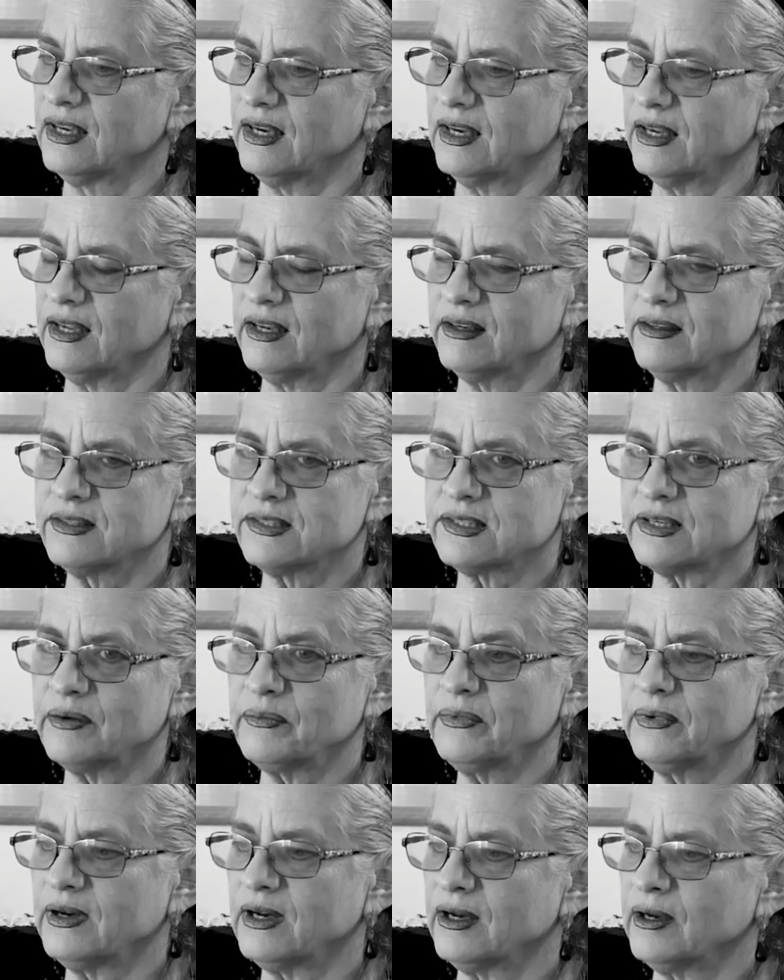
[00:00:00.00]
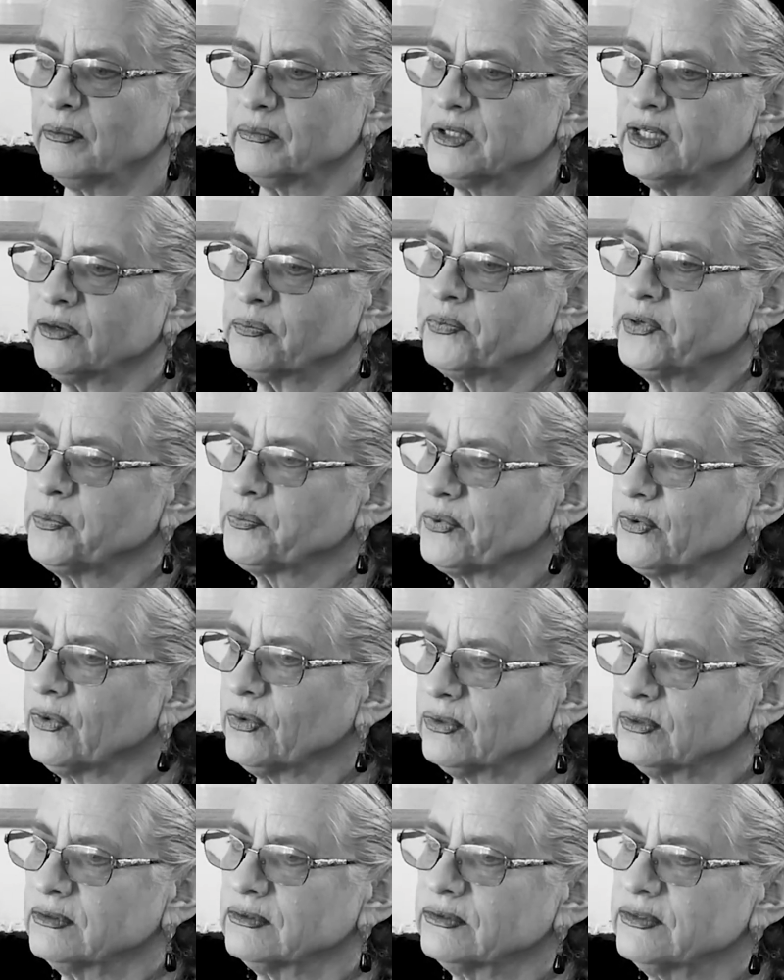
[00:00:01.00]
And some young
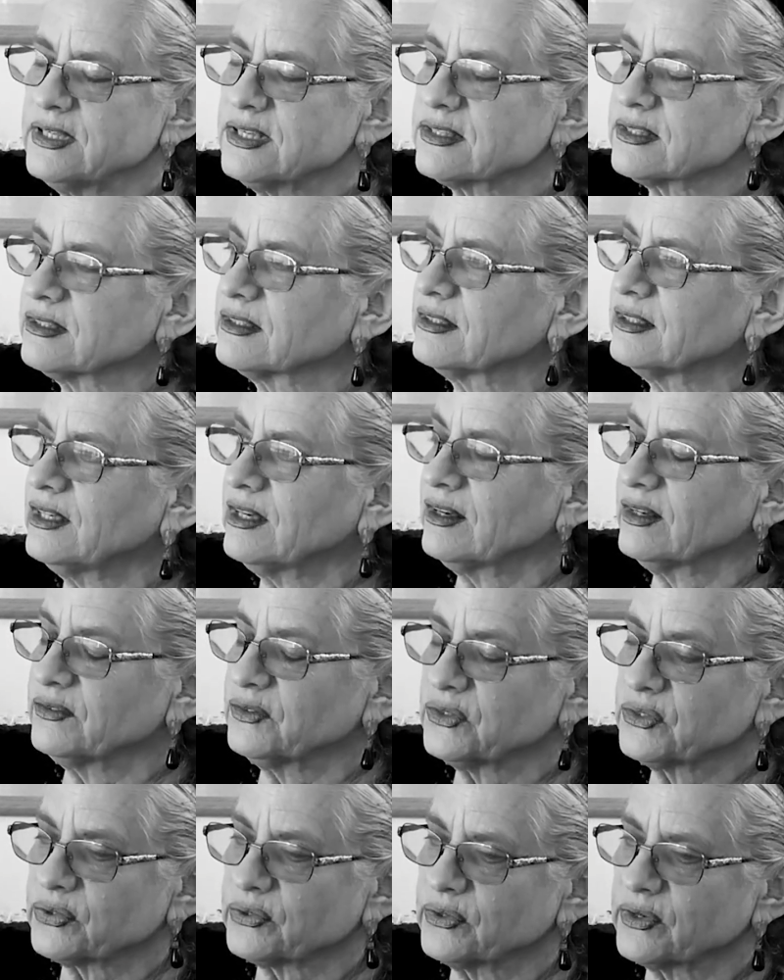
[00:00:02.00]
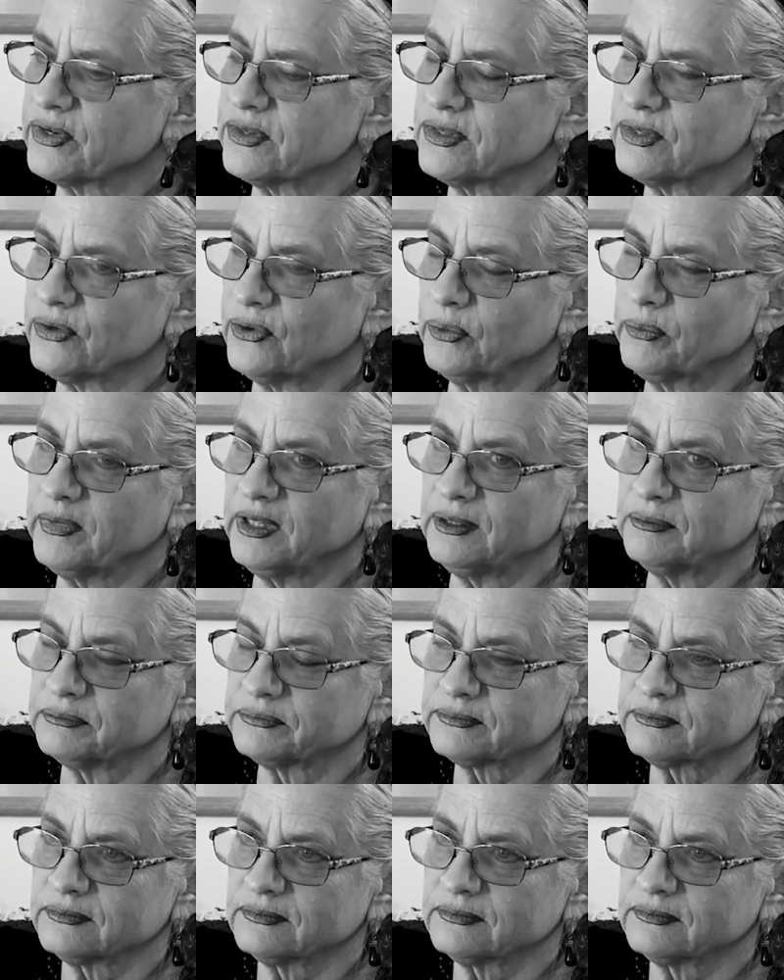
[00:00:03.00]
people recently on a tour told me,